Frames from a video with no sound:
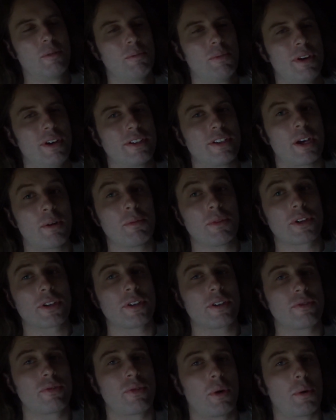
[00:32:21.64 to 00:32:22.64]
But I'm
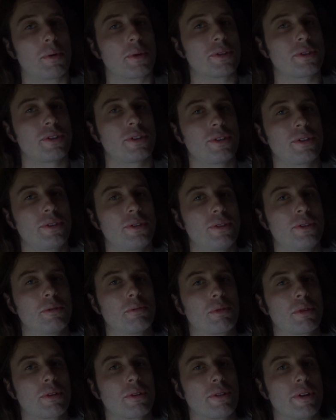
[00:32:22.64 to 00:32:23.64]
looking forward to
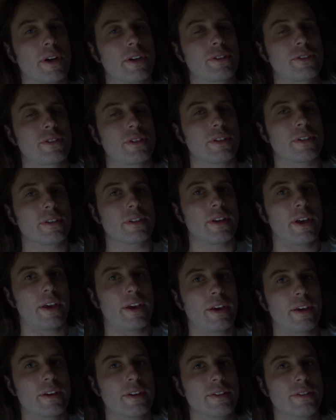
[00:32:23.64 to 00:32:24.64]
progressing
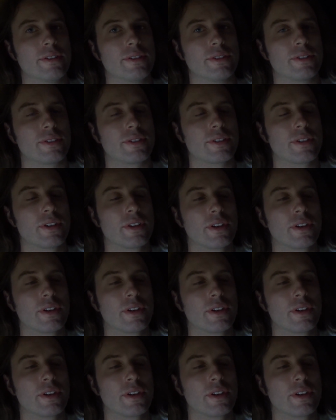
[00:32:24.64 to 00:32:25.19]
and